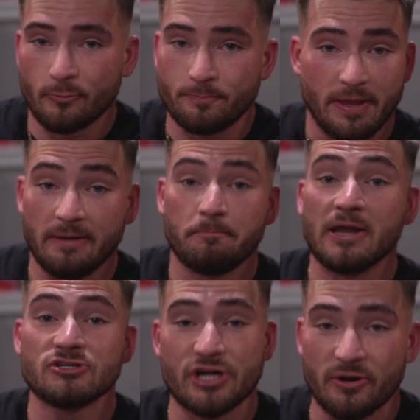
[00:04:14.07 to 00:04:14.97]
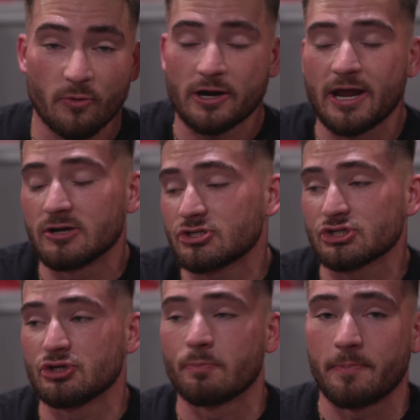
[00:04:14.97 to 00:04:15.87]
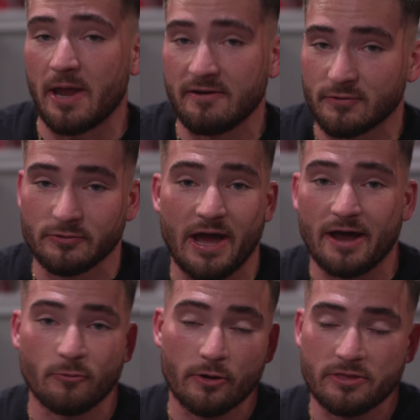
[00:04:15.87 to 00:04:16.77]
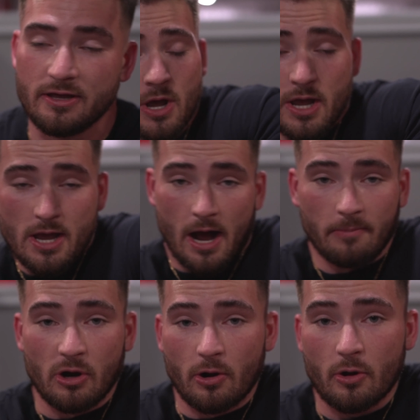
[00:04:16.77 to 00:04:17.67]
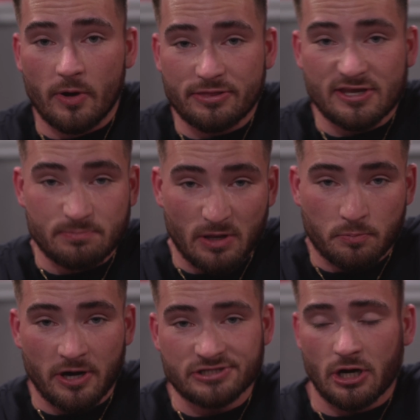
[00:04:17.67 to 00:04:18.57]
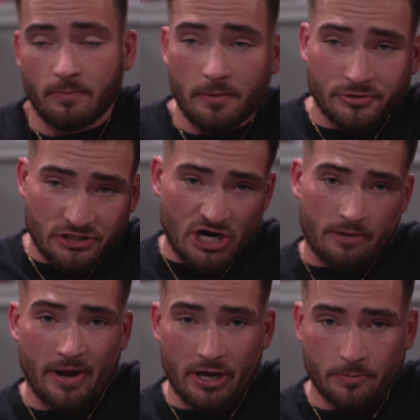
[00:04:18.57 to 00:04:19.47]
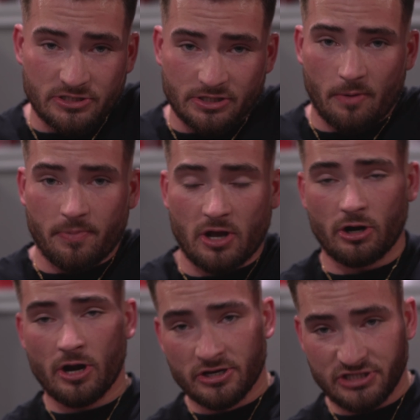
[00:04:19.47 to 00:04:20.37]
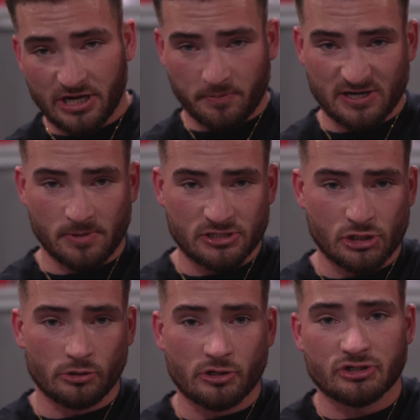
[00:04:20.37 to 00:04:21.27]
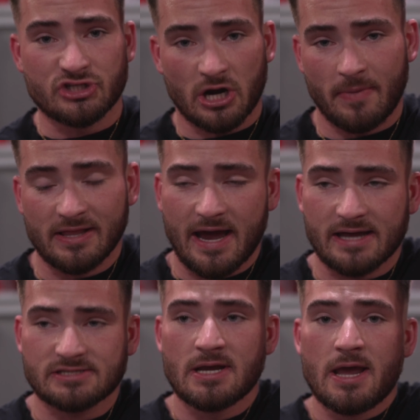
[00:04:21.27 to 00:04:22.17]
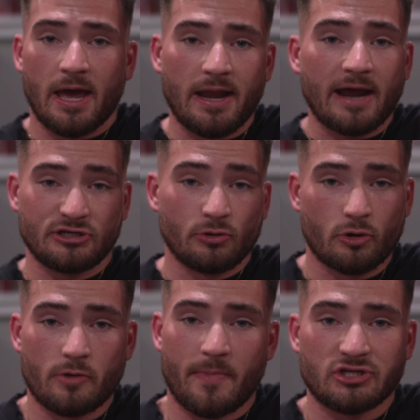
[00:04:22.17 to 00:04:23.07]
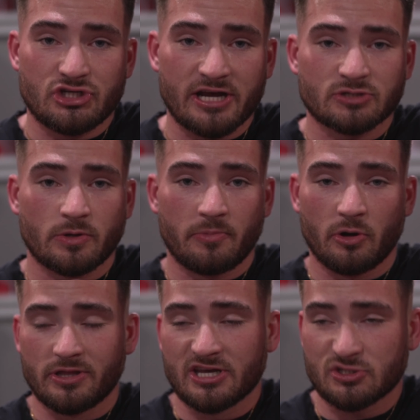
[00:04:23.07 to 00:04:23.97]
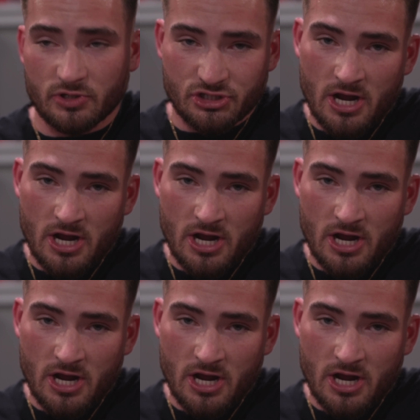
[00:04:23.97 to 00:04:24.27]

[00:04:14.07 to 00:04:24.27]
impinging workout. It's just super painful, not worth it. I'm going with the Smith press here. I'm able to tuck my elbows a little bit better, decompress my shoulders, tuck my lats, and actually recruit my chest when I'm doing this, which